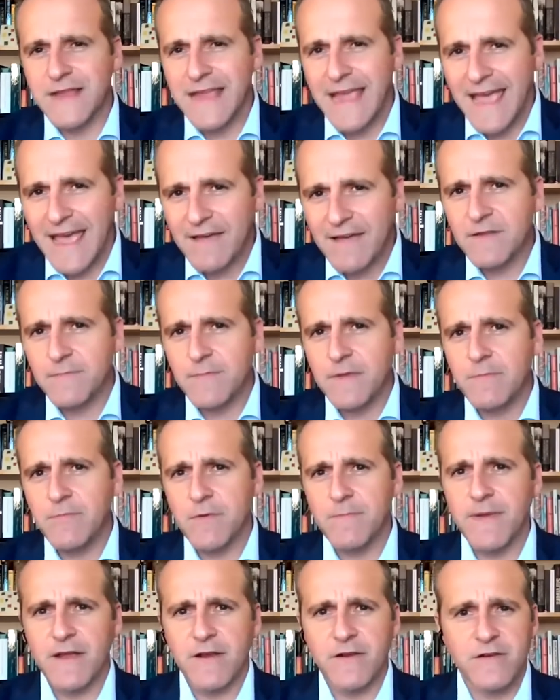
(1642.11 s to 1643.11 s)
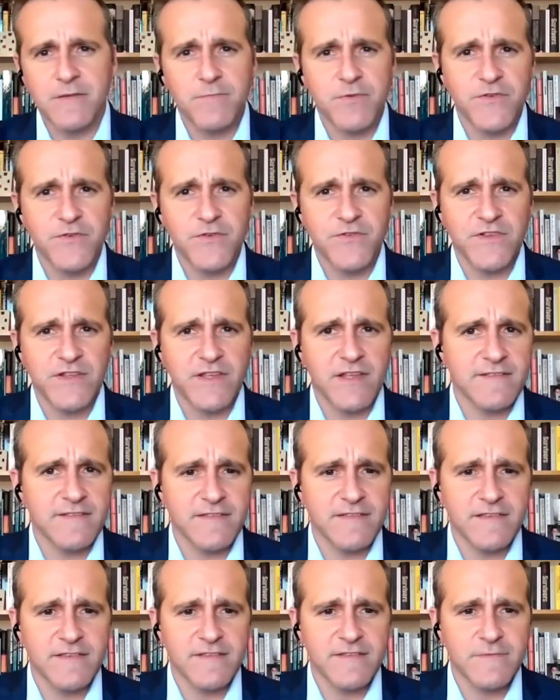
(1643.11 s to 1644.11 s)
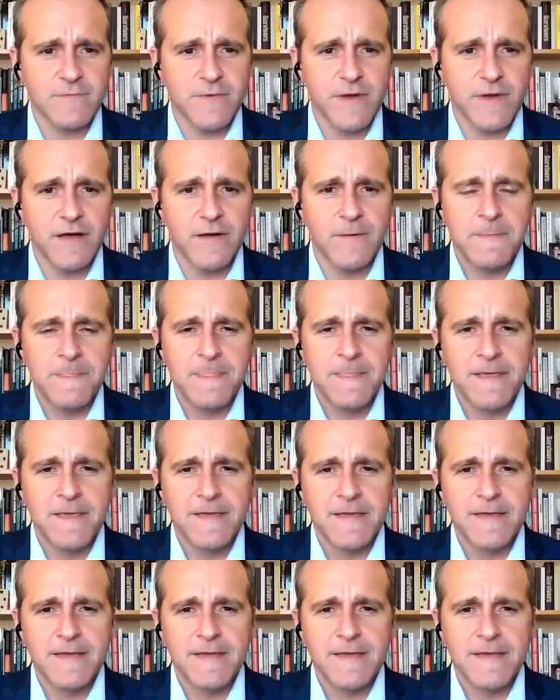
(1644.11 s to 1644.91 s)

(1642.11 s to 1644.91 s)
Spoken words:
We have to be prepared to push against this as well.